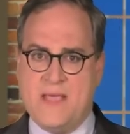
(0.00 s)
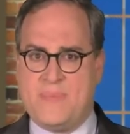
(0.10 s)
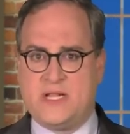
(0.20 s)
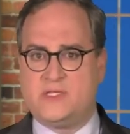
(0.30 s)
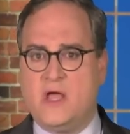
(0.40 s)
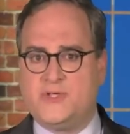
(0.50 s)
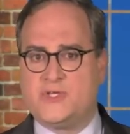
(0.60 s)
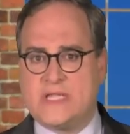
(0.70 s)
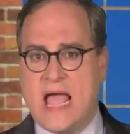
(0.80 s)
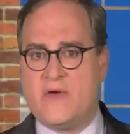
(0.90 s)
But it's not
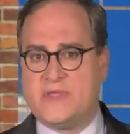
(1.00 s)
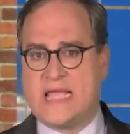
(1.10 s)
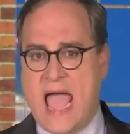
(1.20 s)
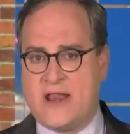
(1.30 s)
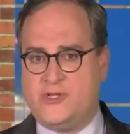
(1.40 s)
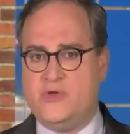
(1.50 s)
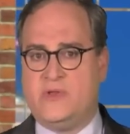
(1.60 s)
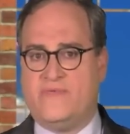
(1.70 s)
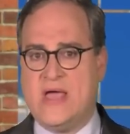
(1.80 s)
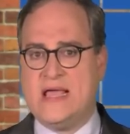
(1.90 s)
just how this attitude
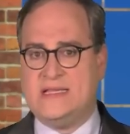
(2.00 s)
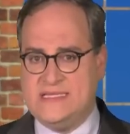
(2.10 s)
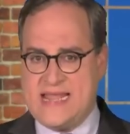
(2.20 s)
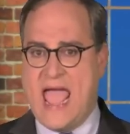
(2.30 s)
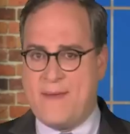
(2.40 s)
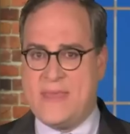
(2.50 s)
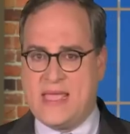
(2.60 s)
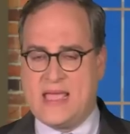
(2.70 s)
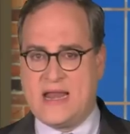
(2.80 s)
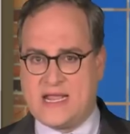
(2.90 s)
of
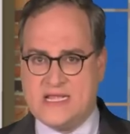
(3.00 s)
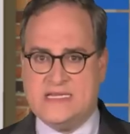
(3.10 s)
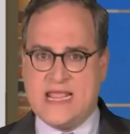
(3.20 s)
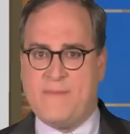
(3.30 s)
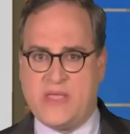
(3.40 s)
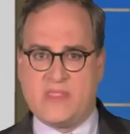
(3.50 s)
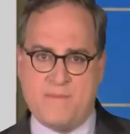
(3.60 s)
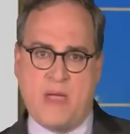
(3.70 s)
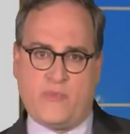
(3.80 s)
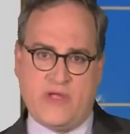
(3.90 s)
damning and condemning the
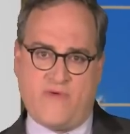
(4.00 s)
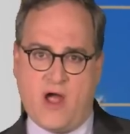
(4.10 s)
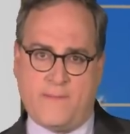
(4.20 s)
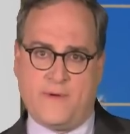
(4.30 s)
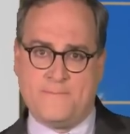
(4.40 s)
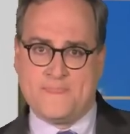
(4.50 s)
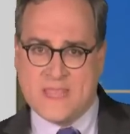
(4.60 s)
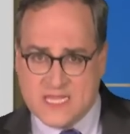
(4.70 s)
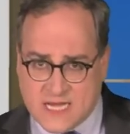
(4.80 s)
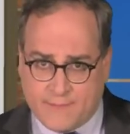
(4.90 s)
memory of Harper
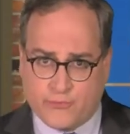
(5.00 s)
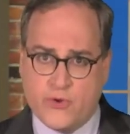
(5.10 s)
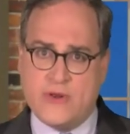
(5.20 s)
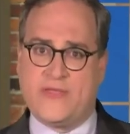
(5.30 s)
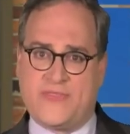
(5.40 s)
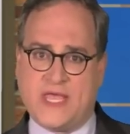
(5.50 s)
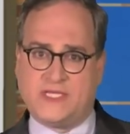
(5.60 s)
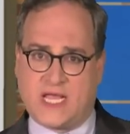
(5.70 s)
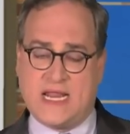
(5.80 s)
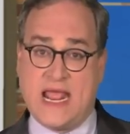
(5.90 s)
is uprooting things
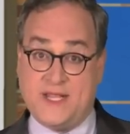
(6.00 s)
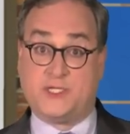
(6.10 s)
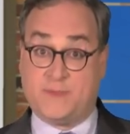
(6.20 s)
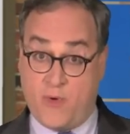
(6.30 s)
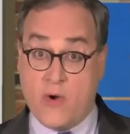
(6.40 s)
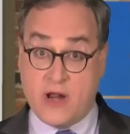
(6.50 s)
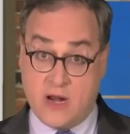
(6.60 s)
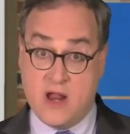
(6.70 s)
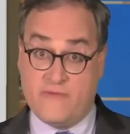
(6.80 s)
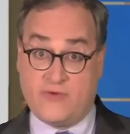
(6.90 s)
that Canadians supported
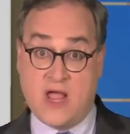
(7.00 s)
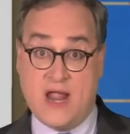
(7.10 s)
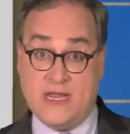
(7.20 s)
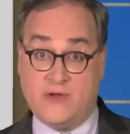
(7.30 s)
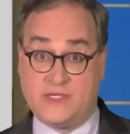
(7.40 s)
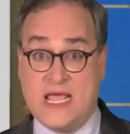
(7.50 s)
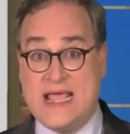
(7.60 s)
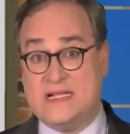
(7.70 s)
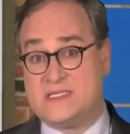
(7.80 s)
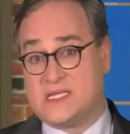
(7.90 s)
for nine years.
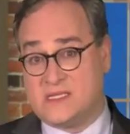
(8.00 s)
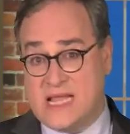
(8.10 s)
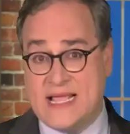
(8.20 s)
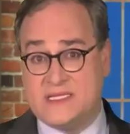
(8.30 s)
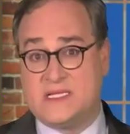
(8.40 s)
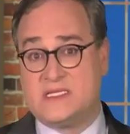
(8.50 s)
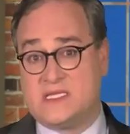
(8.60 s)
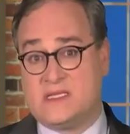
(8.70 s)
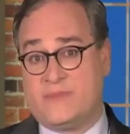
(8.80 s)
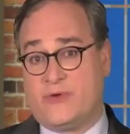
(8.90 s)
It's the license
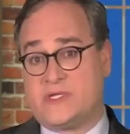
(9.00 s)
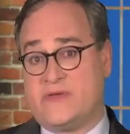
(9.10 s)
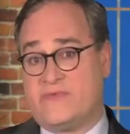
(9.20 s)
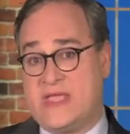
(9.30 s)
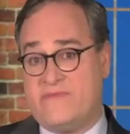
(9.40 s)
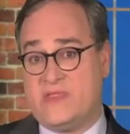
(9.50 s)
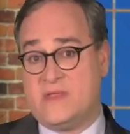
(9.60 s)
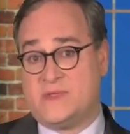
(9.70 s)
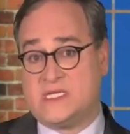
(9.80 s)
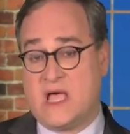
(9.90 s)
the Liberals have given
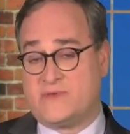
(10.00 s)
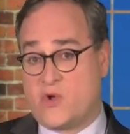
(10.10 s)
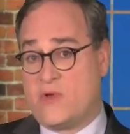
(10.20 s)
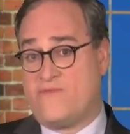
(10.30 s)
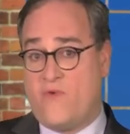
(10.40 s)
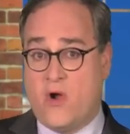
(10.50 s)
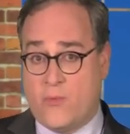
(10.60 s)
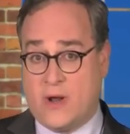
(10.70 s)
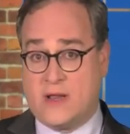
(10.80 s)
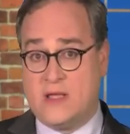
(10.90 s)
themselves going
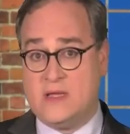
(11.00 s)
forward